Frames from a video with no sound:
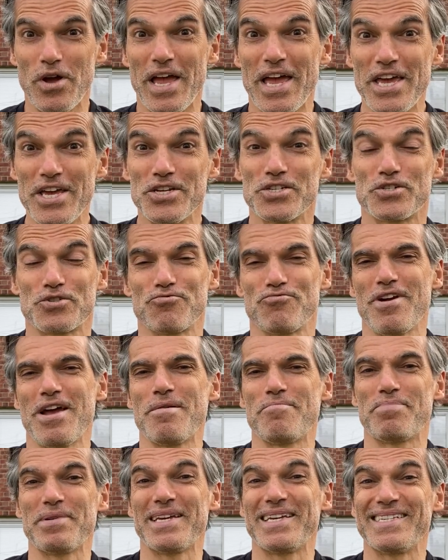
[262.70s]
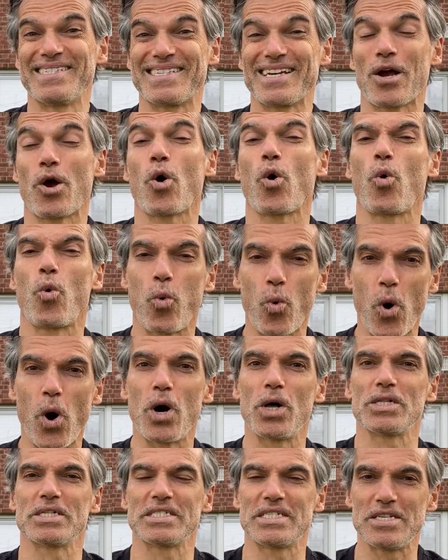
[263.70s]
each rep is a
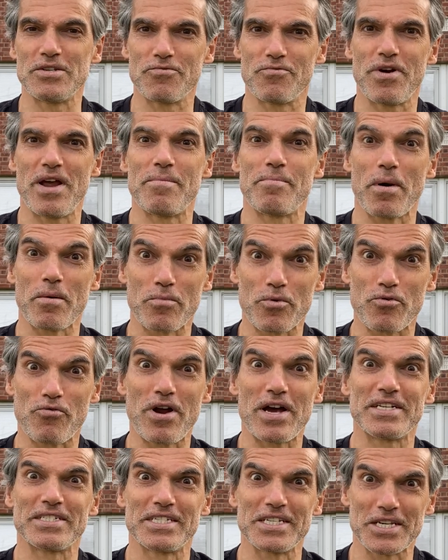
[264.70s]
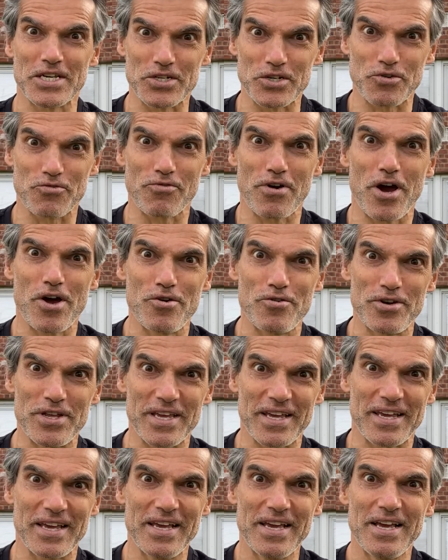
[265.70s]
quality rep. I'm grunting and
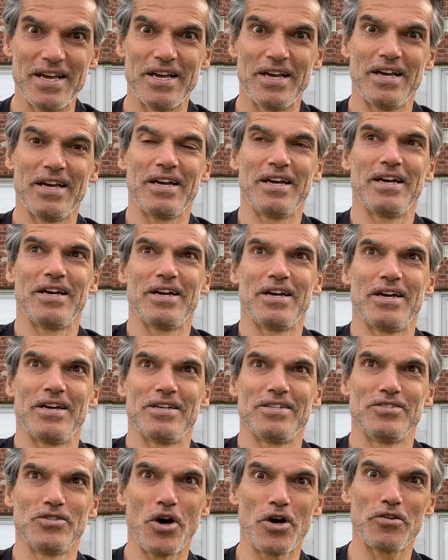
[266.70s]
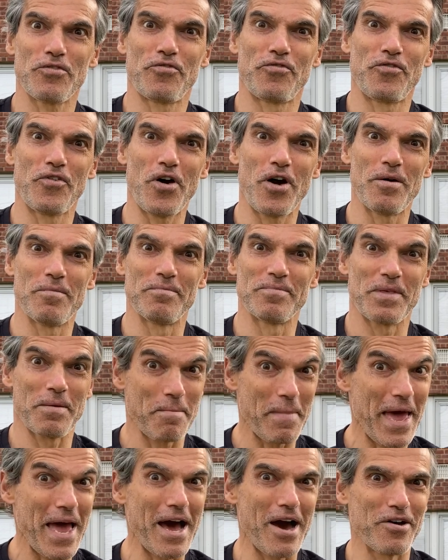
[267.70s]
groaning, not from the
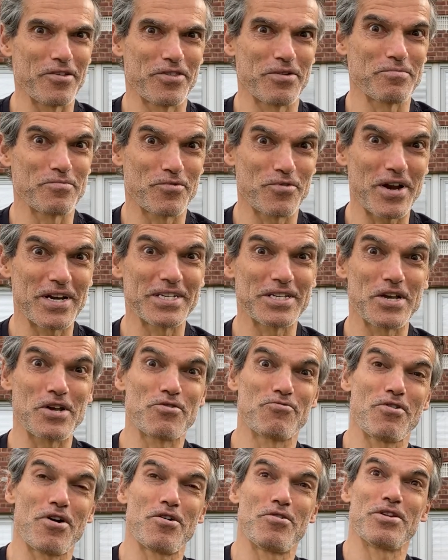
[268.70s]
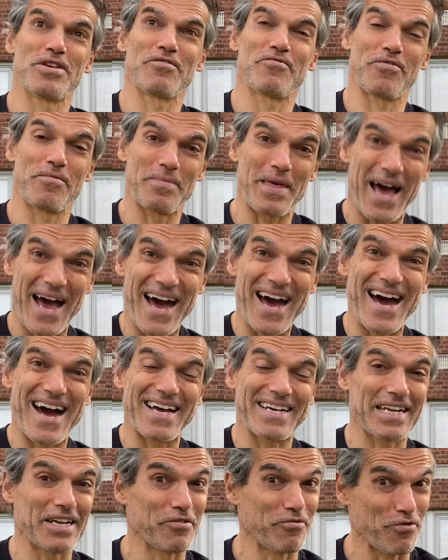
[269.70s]
mouth. I'm grunting and groaning from the
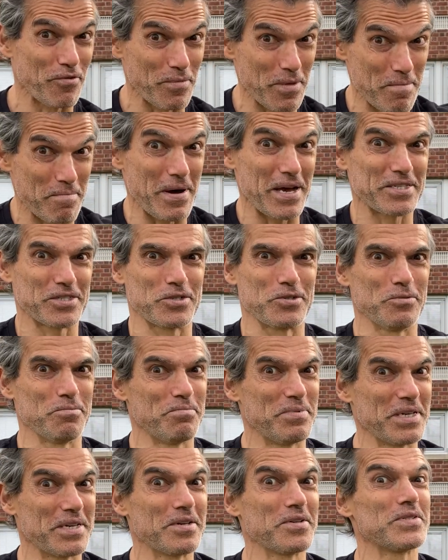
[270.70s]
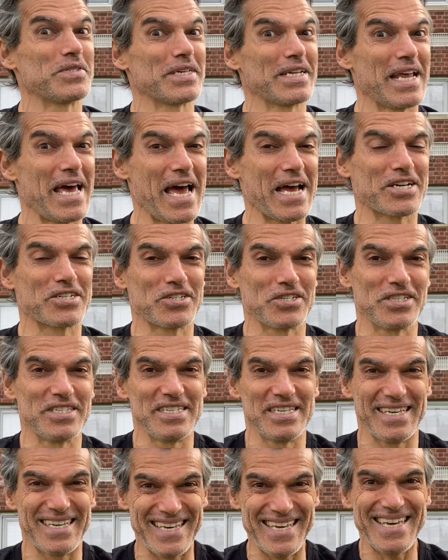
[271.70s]
heart and from the muscle, because it
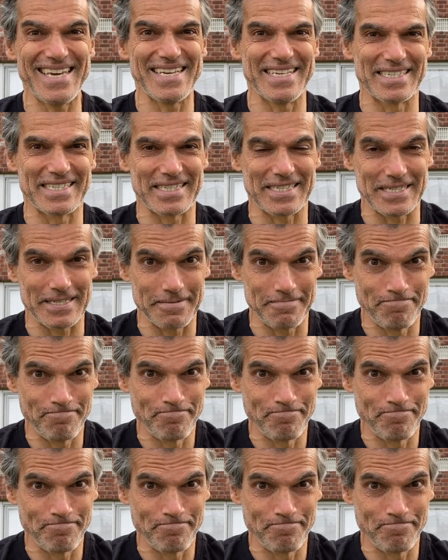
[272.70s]
actually is